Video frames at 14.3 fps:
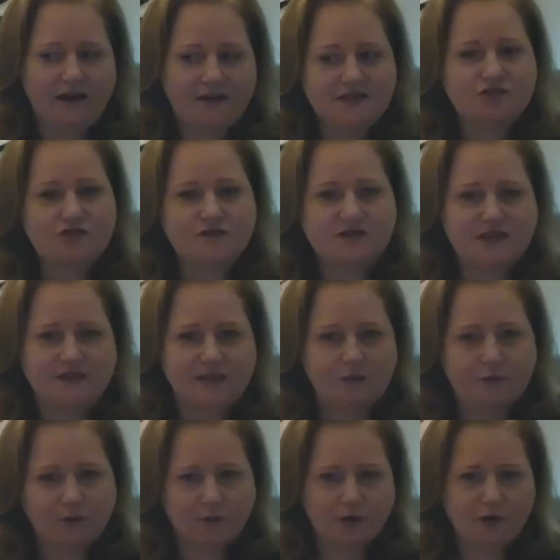interesting that
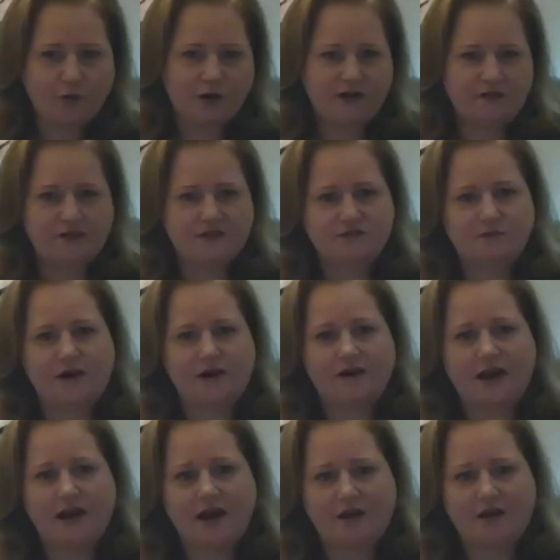we're recording this right
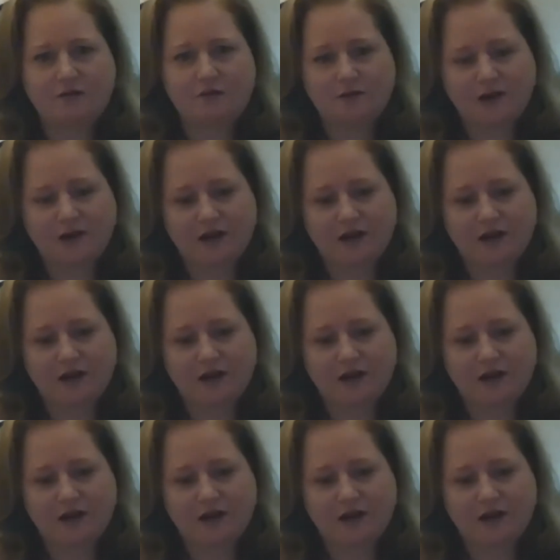now